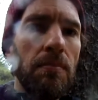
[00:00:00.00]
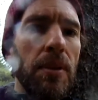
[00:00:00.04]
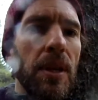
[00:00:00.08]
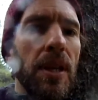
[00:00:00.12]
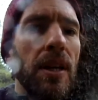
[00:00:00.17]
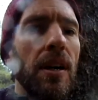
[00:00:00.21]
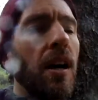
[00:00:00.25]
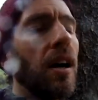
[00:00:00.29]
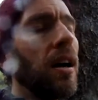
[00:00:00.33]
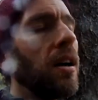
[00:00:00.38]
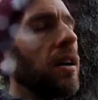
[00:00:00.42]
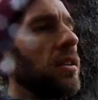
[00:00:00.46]

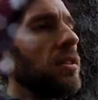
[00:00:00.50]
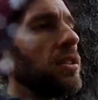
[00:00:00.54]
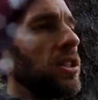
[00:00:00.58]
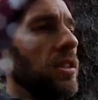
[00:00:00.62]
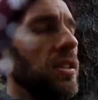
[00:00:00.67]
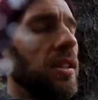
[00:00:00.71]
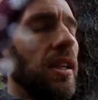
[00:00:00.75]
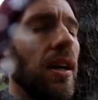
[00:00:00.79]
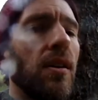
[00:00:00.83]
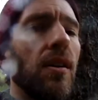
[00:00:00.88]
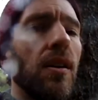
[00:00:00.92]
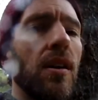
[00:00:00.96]
beyond
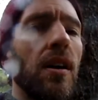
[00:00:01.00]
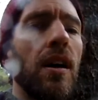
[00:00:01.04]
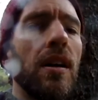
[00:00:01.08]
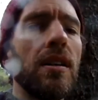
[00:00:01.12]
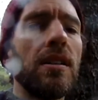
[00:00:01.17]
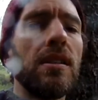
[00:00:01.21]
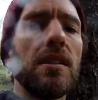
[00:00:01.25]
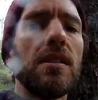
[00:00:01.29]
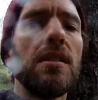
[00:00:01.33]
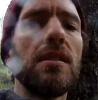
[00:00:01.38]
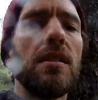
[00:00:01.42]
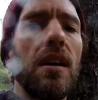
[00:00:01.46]
just our
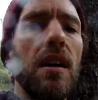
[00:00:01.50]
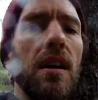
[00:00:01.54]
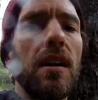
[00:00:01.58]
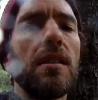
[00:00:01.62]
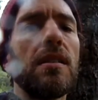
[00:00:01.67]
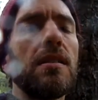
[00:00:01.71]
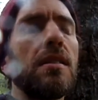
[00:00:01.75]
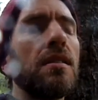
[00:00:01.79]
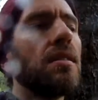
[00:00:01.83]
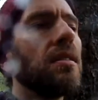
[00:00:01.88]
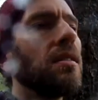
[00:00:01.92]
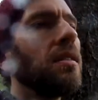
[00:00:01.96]
conscious
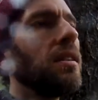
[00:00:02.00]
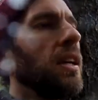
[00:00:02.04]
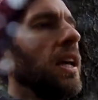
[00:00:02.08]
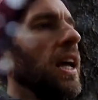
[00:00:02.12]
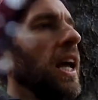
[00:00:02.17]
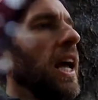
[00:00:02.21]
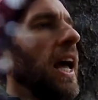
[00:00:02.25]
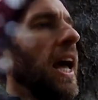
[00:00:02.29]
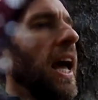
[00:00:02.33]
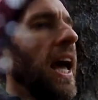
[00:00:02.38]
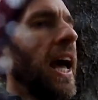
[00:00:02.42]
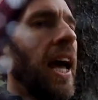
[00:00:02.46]
thoughts,
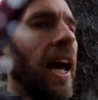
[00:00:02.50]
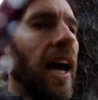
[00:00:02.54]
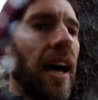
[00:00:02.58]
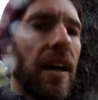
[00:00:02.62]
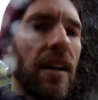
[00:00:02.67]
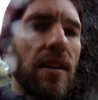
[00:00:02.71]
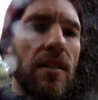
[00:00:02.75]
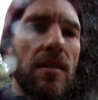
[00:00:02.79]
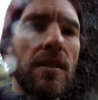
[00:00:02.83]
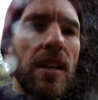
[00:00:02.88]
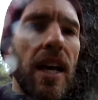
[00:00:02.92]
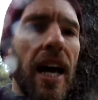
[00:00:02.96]

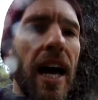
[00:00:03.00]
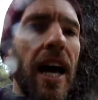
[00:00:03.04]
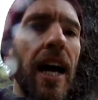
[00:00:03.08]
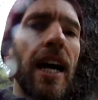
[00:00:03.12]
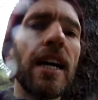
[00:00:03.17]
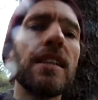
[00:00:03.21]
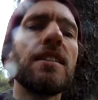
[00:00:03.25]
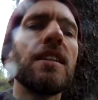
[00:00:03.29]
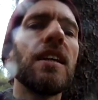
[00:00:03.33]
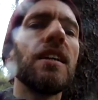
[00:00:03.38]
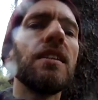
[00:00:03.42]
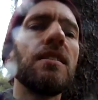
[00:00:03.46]
and
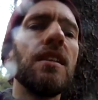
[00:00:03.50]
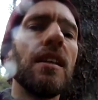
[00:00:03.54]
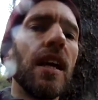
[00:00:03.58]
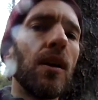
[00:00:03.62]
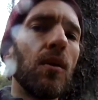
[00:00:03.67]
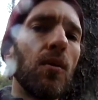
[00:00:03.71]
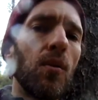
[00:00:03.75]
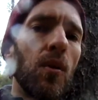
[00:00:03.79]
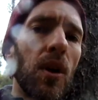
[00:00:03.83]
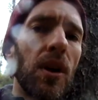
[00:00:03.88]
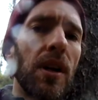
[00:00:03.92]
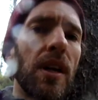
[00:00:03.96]
accessing
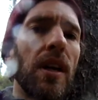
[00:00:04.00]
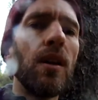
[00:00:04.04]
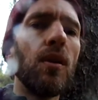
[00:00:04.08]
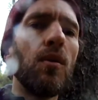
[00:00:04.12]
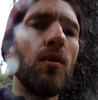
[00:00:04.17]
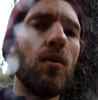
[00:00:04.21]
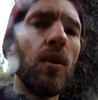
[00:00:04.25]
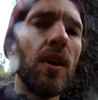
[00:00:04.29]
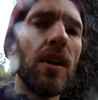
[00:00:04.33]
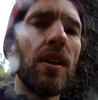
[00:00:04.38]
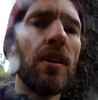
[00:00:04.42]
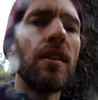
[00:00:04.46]
and
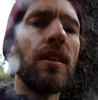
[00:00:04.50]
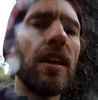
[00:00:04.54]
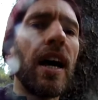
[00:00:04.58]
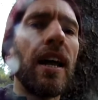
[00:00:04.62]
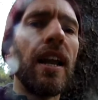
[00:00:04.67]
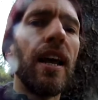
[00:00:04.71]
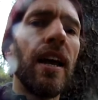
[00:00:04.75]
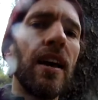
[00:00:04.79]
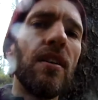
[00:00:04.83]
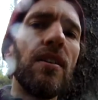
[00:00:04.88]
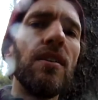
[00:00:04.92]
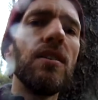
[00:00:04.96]
working with
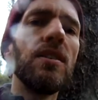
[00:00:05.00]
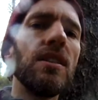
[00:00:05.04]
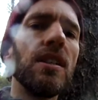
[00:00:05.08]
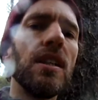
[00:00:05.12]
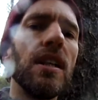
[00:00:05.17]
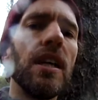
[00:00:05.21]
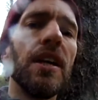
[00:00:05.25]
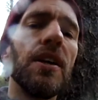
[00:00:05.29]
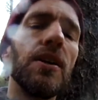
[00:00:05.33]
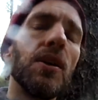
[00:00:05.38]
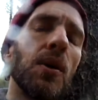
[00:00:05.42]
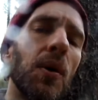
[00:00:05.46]
that
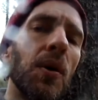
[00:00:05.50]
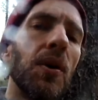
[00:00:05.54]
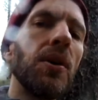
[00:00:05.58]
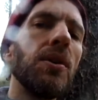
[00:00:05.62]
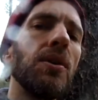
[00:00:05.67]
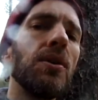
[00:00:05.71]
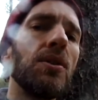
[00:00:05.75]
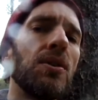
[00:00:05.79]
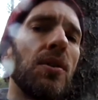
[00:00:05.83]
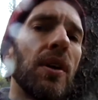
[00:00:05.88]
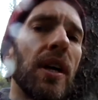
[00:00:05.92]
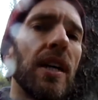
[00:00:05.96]
energy in order
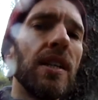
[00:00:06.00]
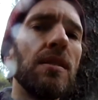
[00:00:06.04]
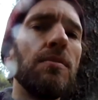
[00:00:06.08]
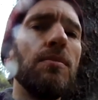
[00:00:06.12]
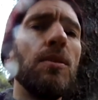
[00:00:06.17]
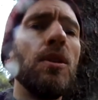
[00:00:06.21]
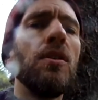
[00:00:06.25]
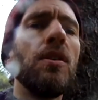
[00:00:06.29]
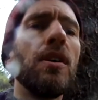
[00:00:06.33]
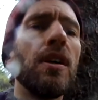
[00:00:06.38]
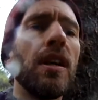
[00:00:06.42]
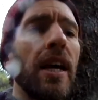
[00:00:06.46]
to
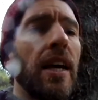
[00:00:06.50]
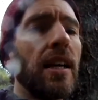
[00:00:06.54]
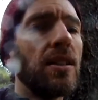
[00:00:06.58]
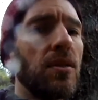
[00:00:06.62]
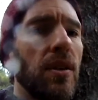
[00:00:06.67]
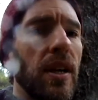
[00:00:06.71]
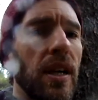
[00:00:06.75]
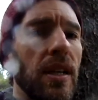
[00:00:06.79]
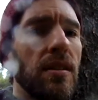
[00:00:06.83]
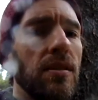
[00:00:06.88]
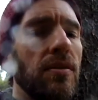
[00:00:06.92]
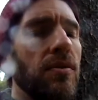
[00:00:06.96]
transmute it and
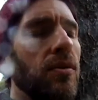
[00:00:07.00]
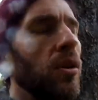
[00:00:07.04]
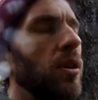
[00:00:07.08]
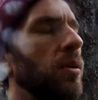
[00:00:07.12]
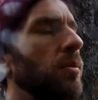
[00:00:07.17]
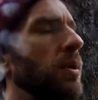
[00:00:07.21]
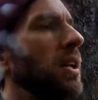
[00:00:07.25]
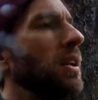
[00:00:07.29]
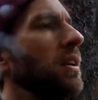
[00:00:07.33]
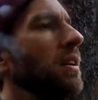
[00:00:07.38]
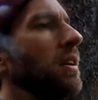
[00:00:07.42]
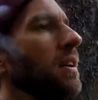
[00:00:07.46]

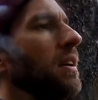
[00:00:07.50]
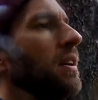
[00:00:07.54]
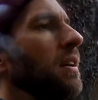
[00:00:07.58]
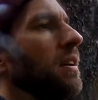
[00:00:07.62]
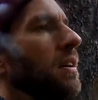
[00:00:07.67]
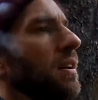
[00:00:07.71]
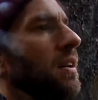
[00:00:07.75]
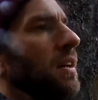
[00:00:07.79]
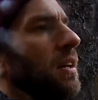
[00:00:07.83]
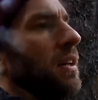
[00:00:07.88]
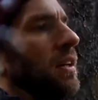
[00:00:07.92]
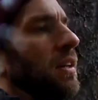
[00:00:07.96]
transform it.
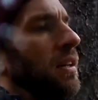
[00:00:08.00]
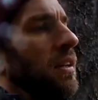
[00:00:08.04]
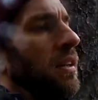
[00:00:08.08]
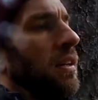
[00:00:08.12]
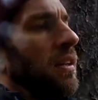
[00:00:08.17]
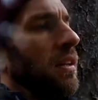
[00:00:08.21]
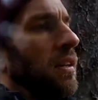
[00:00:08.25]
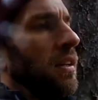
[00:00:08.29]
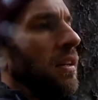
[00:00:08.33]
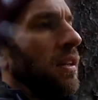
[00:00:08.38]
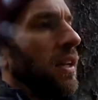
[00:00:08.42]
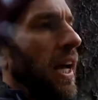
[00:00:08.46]

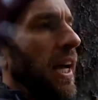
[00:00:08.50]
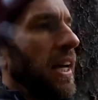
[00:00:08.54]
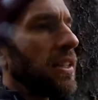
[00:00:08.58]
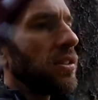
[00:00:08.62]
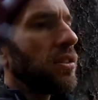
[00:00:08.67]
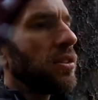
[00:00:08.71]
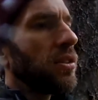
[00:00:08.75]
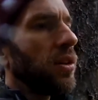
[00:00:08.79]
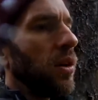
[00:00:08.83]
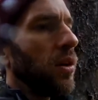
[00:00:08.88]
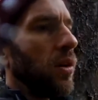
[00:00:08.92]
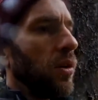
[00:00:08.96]
And
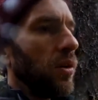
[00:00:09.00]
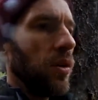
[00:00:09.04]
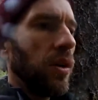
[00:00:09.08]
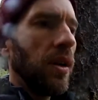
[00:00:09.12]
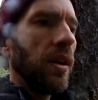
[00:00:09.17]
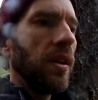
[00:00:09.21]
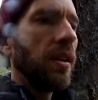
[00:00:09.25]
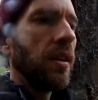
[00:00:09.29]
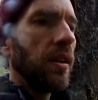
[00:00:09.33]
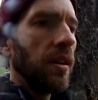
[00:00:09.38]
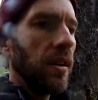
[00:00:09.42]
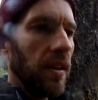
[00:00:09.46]
so
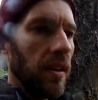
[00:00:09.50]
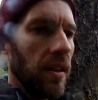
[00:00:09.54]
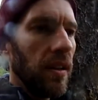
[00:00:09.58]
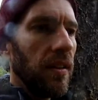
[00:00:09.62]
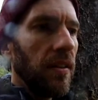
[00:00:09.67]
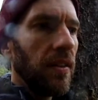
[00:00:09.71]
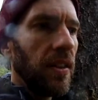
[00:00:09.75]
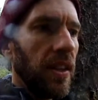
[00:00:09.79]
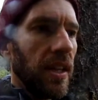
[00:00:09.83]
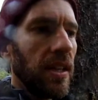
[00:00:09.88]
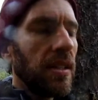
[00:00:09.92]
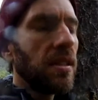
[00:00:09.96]

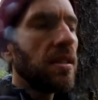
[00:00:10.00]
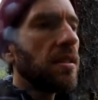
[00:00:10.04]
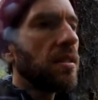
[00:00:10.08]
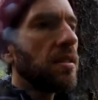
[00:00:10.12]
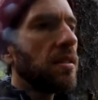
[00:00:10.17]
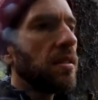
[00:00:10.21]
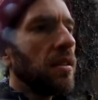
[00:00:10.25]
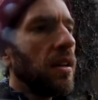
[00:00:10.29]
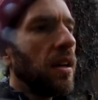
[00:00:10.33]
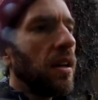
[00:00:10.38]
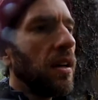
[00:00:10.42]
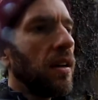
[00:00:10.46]

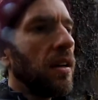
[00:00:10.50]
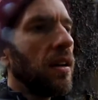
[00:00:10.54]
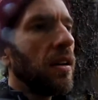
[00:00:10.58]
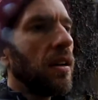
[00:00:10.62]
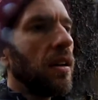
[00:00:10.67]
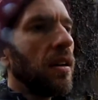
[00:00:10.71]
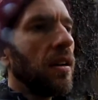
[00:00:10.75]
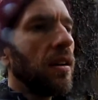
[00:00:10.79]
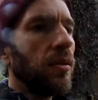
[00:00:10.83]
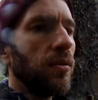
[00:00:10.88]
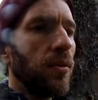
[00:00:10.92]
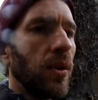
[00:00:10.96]
this
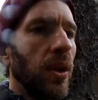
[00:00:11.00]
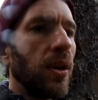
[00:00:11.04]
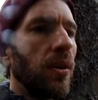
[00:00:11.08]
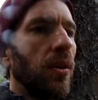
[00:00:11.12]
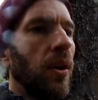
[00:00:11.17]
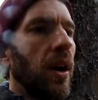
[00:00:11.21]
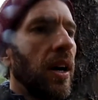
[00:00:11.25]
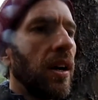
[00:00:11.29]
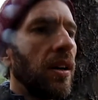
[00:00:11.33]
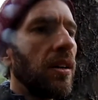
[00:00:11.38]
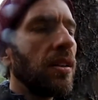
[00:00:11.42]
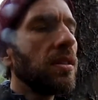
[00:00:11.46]

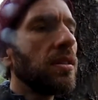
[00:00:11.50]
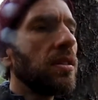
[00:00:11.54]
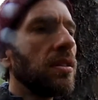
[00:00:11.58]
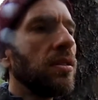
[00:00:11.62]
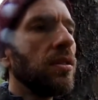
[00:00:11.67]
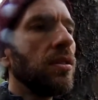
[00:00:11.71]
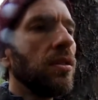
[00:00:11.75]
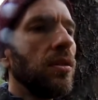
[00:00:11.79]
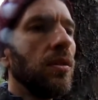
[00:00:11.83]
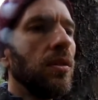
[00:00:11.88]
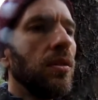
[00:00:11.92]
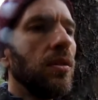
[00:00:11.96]
requires,
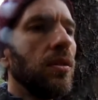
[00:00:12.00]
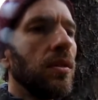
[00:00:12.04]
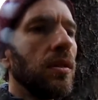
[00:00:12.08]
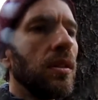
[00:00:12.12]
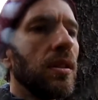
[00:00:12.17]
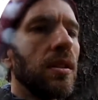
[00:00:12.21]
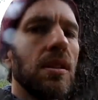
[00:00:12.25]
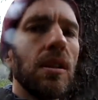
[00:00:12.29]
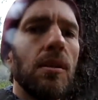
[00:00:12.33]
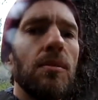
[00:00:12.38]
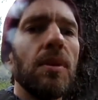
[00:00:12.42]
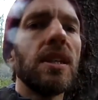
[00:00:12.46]
to
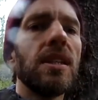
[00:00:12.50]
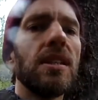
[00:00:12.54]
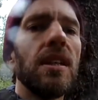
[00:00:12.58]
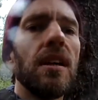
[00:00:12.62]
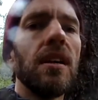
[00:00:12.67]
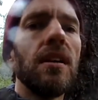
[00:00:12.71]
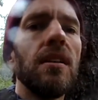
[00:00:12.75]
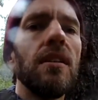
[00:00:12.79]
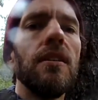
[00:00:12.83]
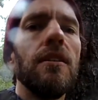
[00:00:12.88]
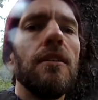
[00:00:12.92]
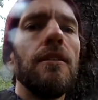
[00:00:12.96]
some
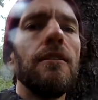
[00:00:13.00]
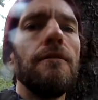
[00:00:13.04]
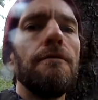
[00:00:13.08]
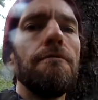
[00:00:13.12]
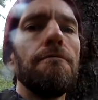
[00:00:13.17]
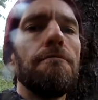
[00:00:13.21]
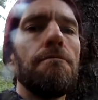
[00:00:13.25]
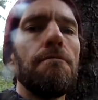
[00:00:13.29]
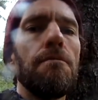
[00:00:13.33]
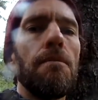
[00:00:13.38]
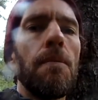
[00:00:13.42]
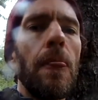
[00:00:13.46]
extent,
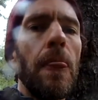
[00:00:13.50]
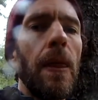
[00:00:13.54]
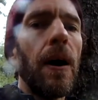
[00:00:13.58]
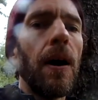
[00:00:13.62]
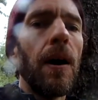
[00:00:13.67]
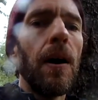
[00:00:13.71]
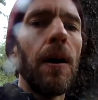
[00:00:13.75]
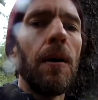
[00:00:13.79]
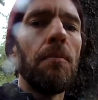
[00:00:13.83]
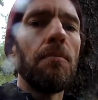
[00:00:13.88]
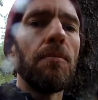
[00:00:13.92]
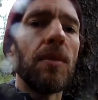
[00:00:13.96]

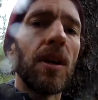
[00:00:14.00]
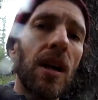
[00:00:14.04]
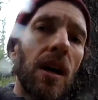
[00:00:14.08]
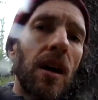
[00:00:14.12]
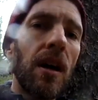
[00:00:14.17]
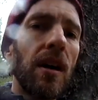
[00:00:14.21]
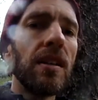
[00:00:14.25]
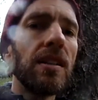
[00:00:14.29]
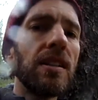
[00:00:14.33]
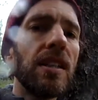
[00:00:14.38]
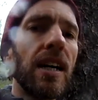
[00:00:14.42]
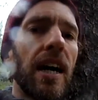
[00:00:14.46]

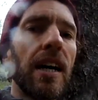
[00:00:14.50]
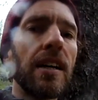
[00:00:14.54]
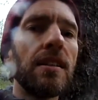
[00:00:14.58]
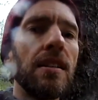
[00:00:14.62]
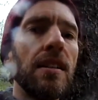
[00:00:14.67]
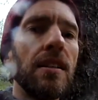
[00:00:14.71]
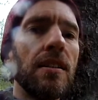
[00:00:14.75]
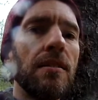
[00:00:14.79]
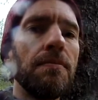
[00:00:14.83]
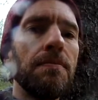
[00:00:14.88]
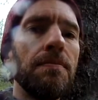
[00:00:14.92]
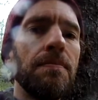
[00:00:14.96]

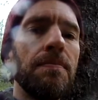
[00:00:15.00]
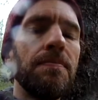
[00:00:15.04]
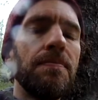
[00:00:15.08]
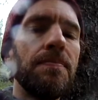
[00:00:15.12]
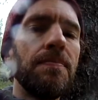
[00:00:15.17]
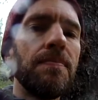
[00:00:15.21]
getting